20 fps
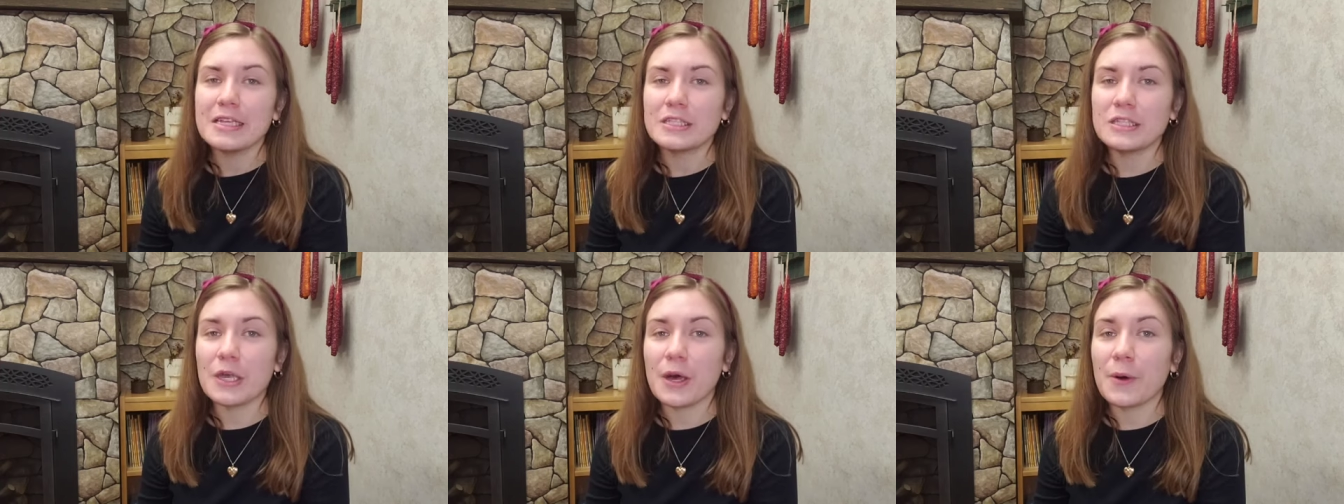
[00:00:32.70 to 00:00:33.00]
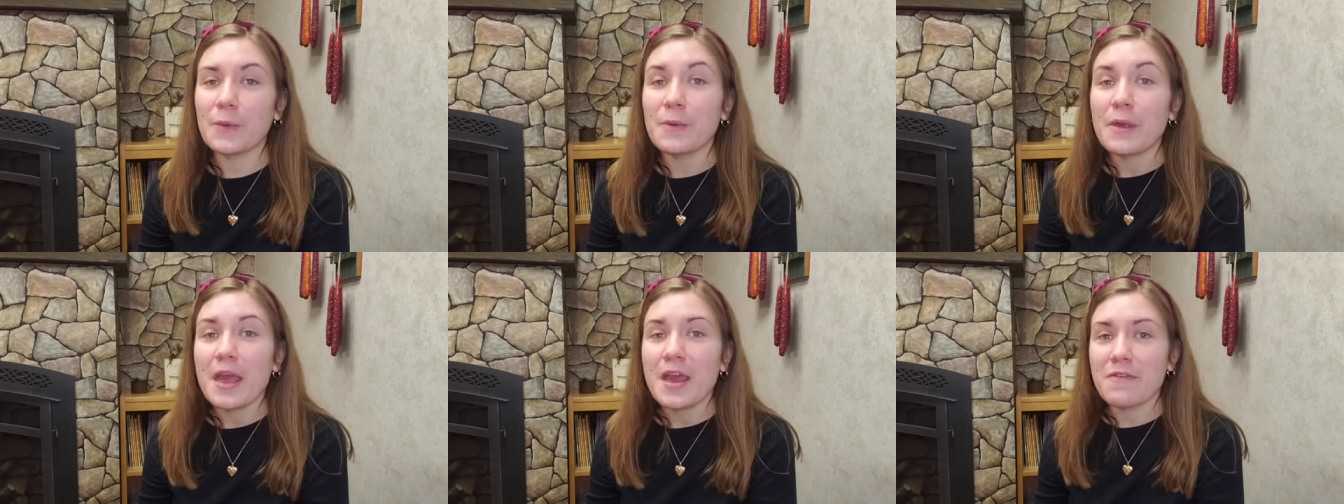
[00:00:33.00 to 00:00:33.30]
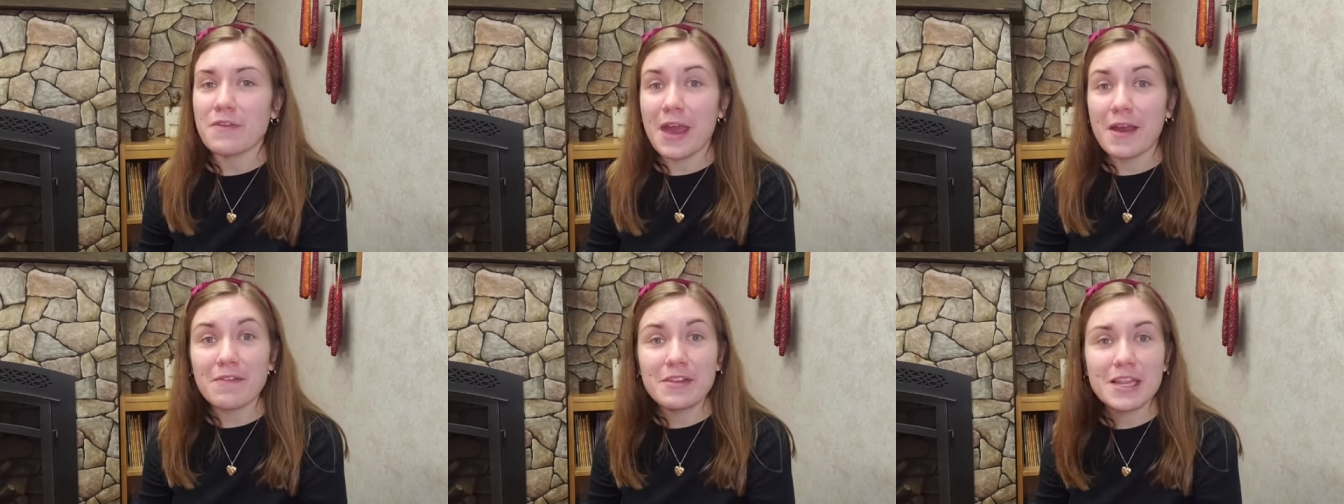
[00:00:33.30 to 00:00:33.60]
So
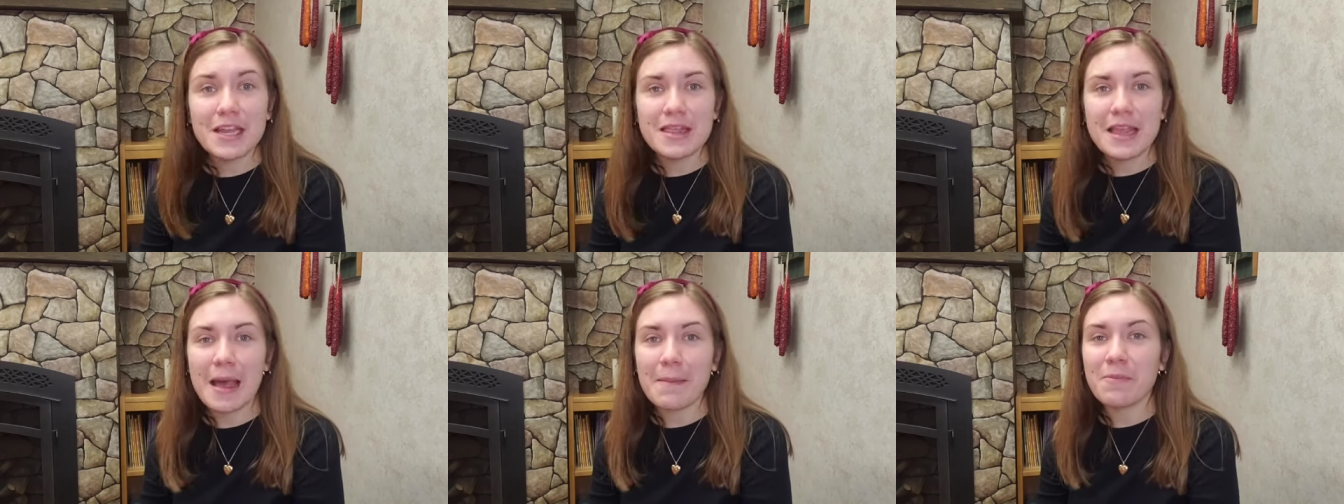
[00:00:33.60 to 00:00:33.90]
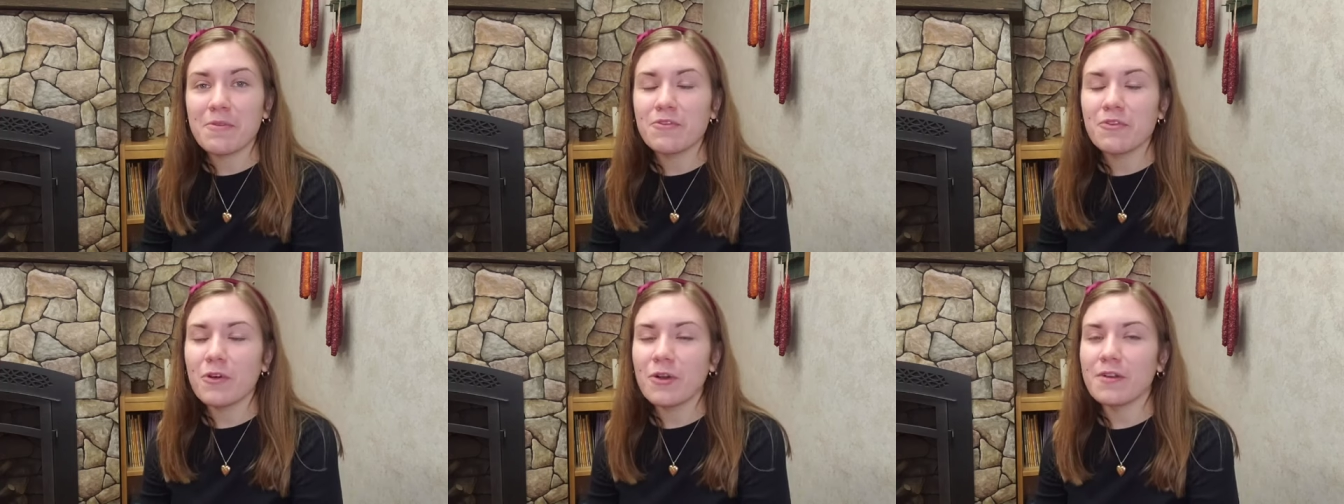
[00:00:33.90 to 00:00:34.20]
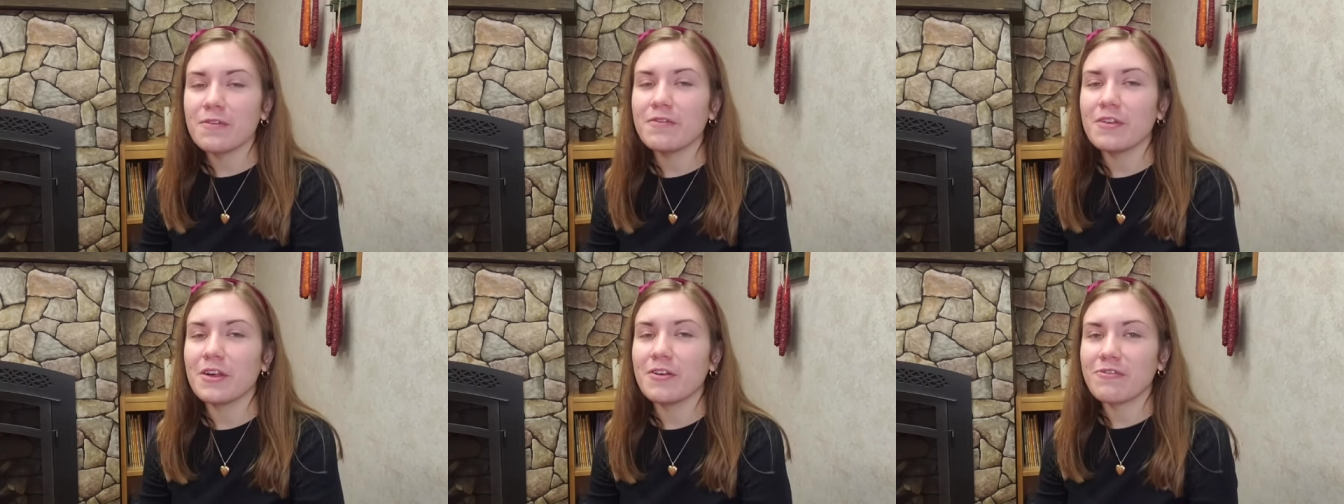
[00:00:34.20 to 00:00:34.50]
if you haven't done that
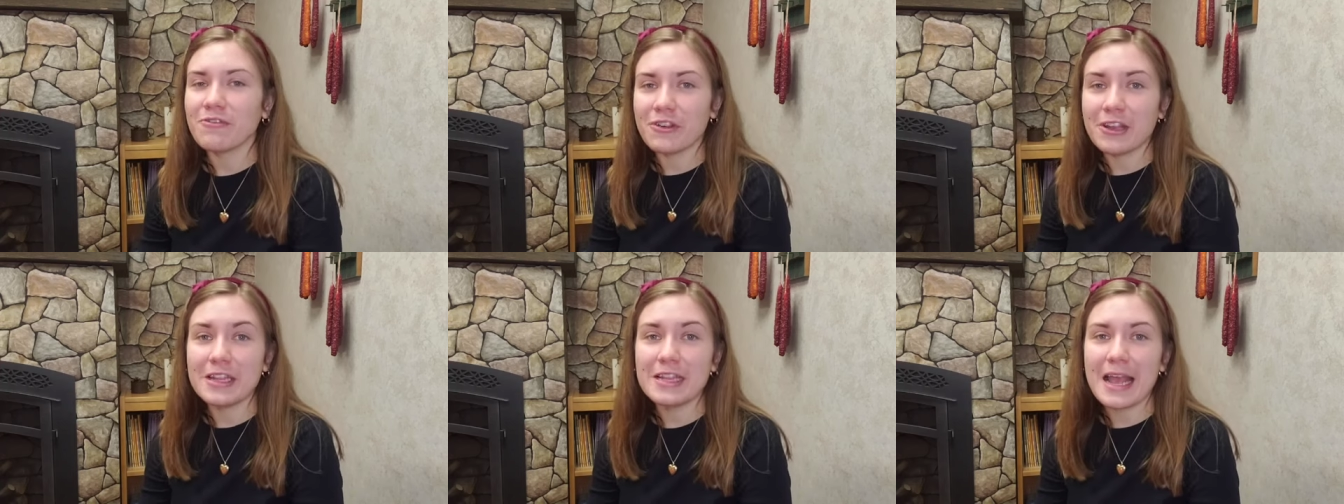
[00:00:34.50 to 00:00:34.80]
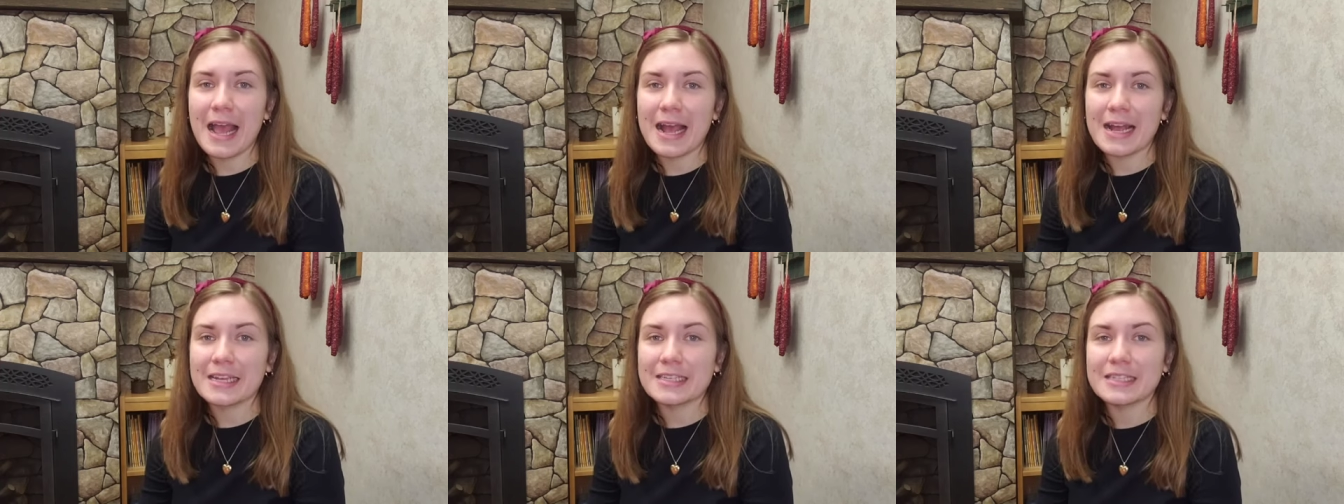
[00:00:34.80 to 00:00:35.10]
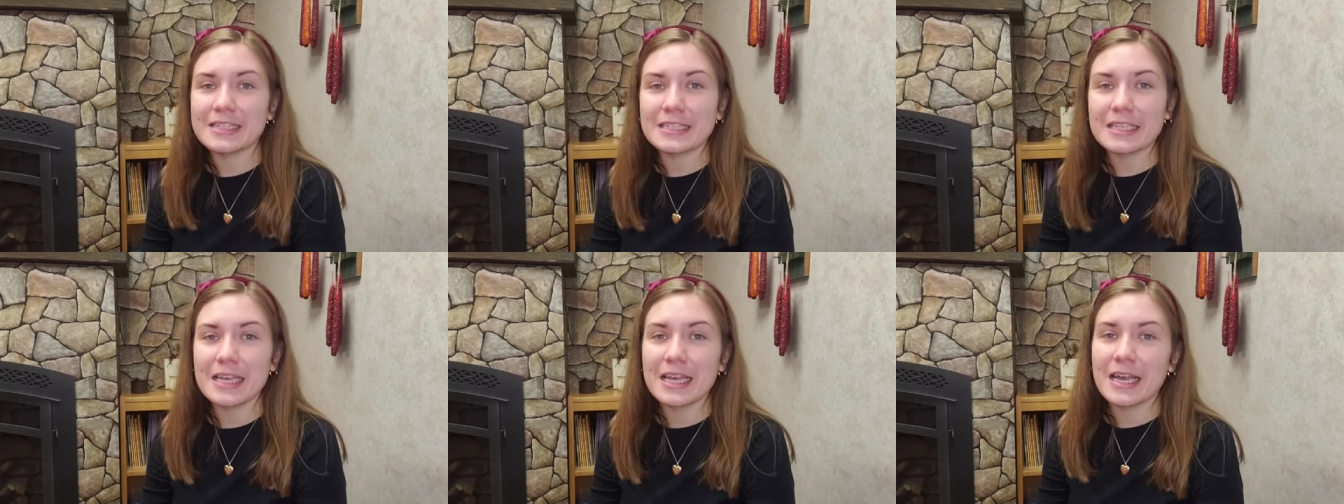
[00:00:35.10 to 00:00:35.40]
before, feel free to
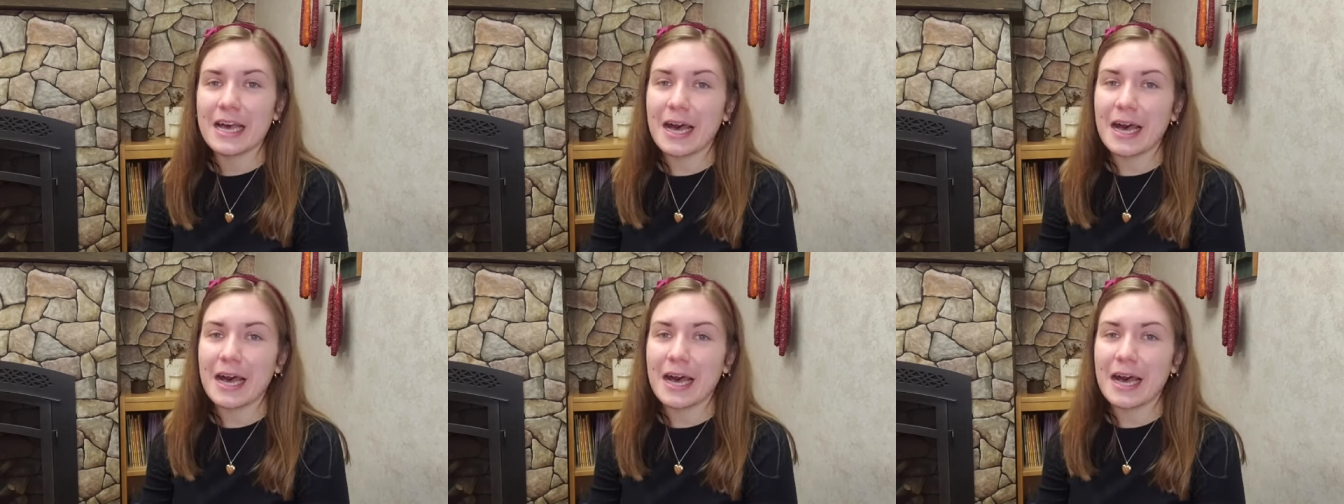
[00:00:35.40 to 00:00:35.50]
ask